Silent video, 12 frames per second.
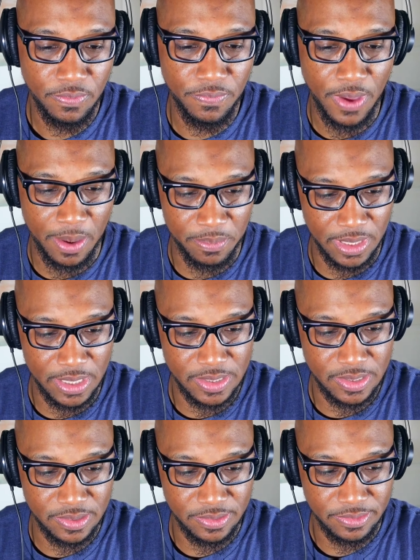
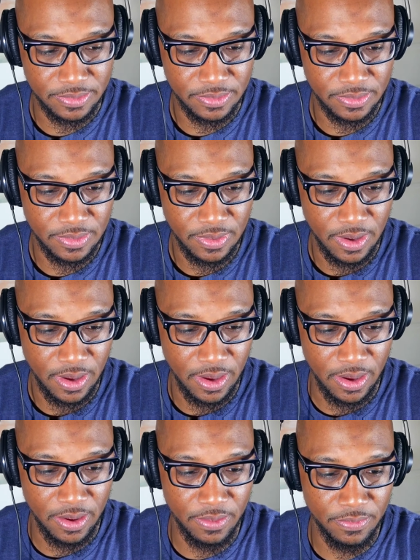families
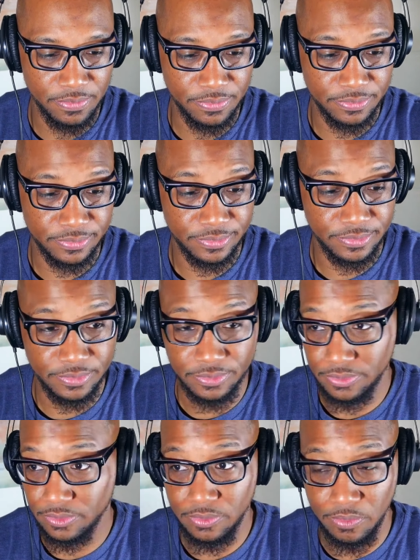of
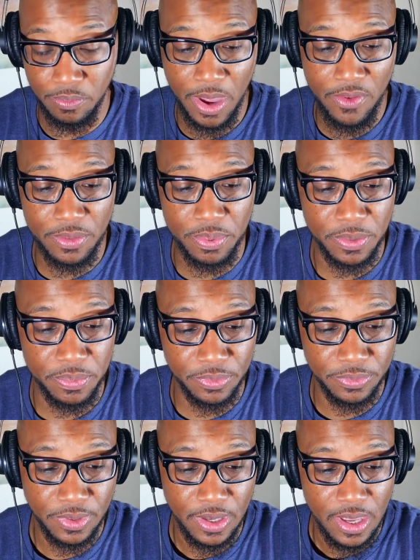married
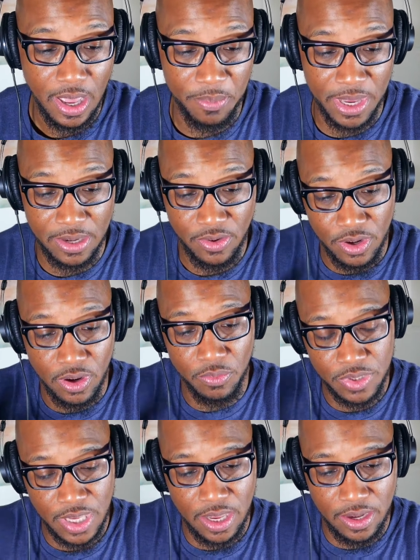people. I mean, you know what
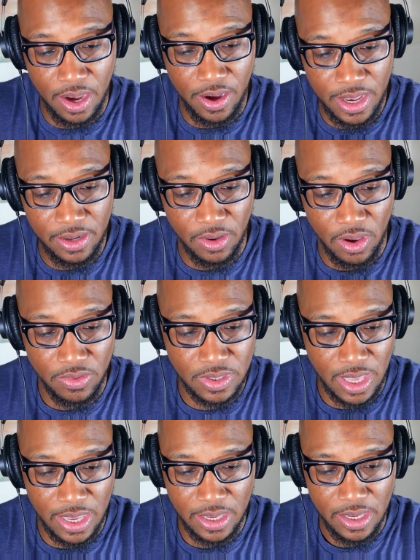I'm saying? They're
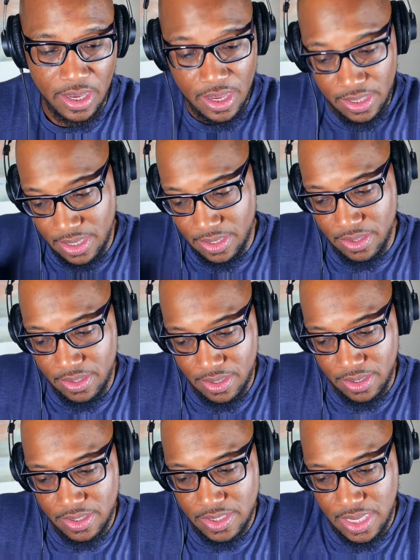in-laws, like the
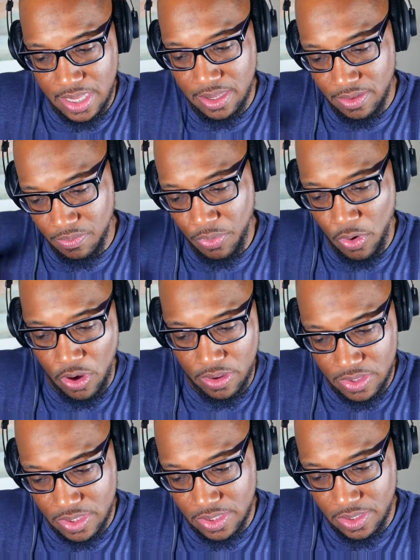the extended
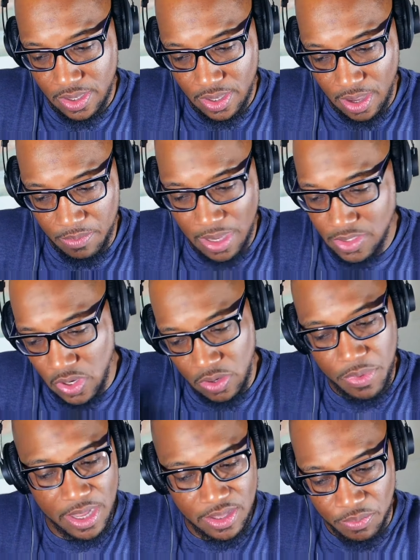parts. I'm not
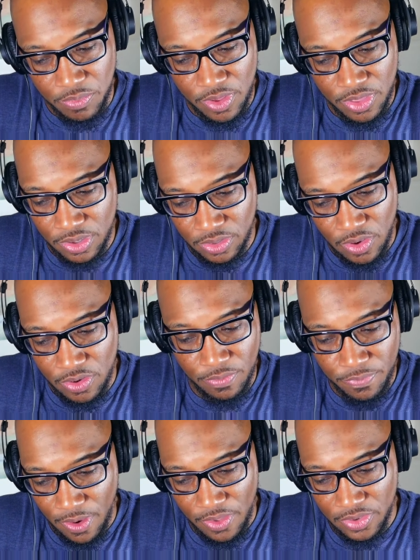talking about the mother-in-law and
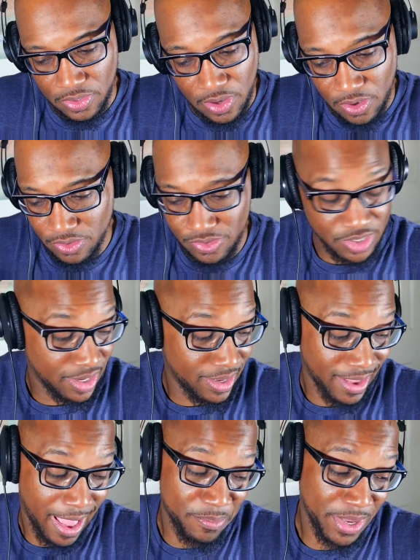the father-in-law.
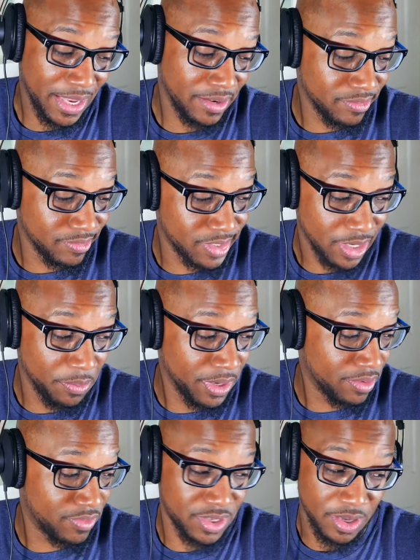Shit. I mean,
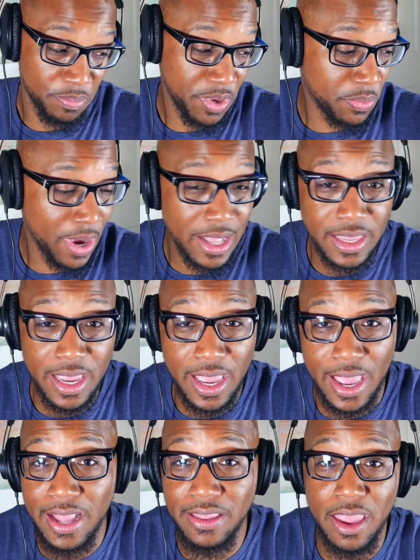some some people out
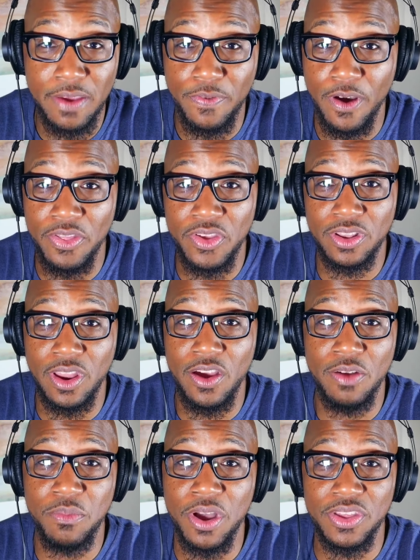there hate their
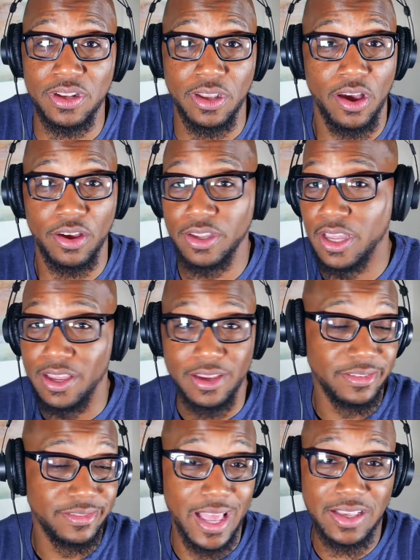father-in-law and mother-in-law.
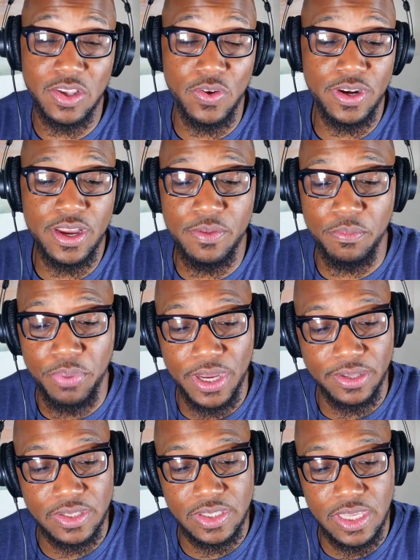That's on them,
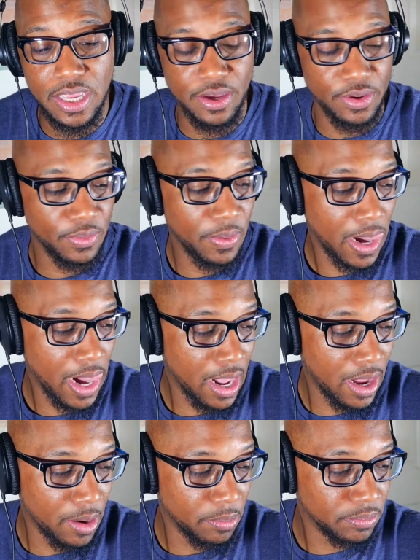but still,
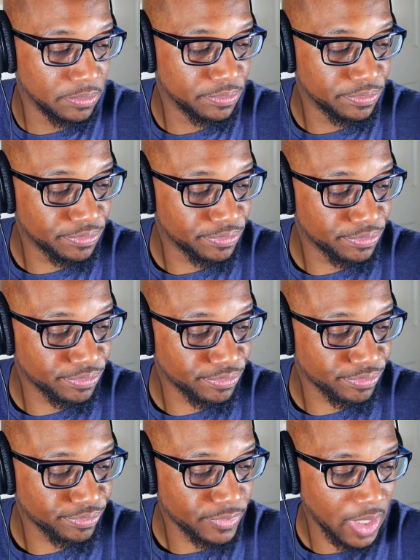um,
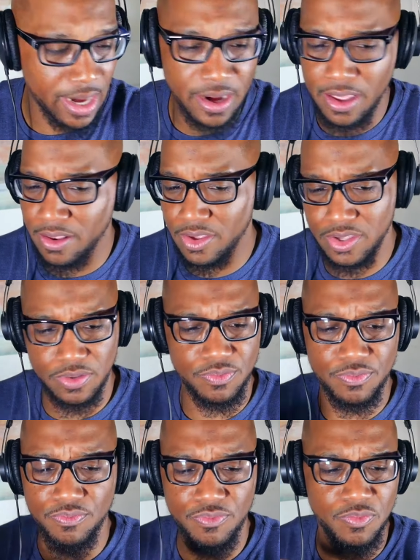and and
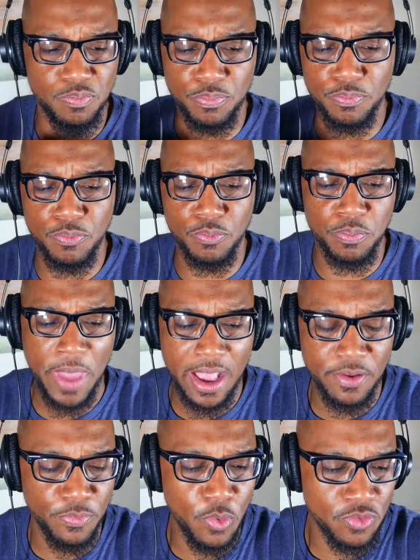it's
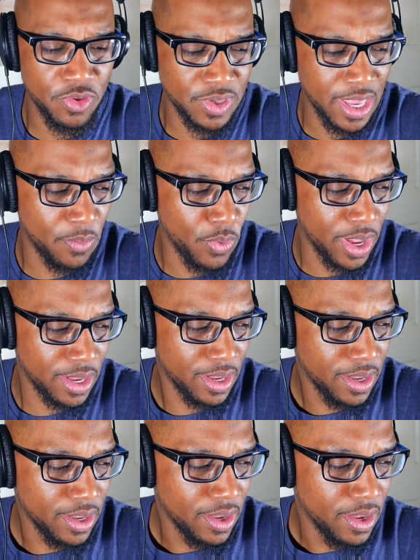back and forth the same way.
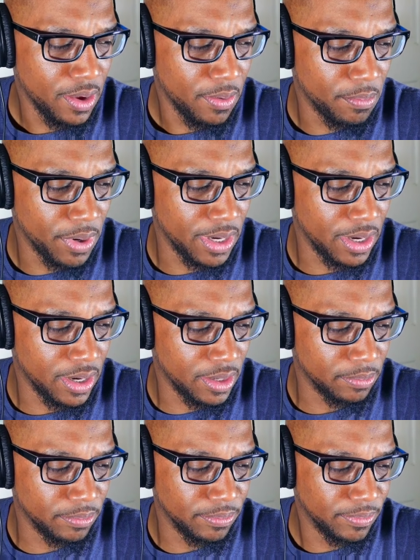But
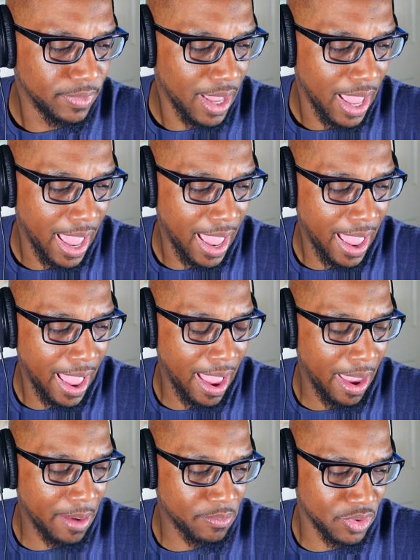um,
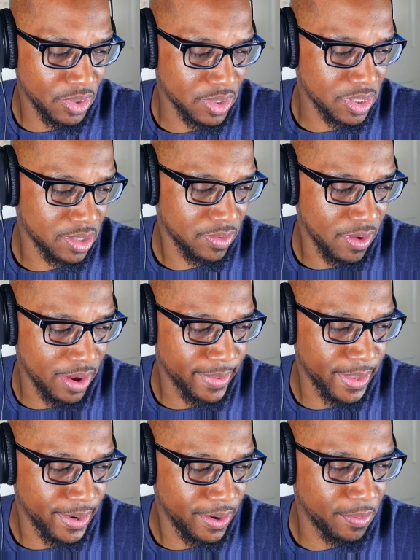I'm just
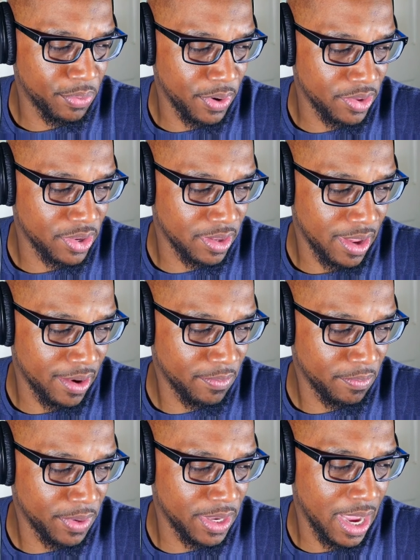under the impression
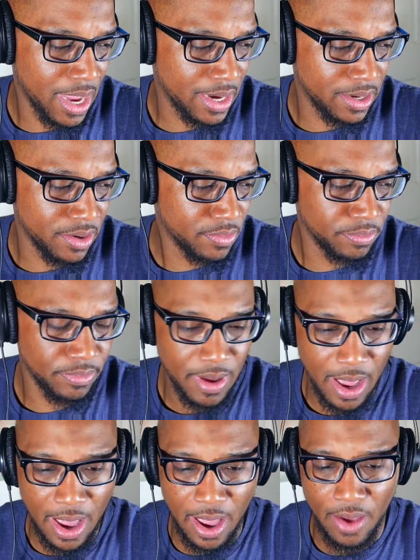that beyond
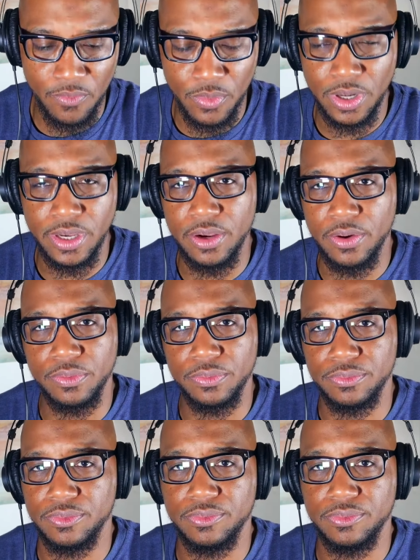them, I, I really don't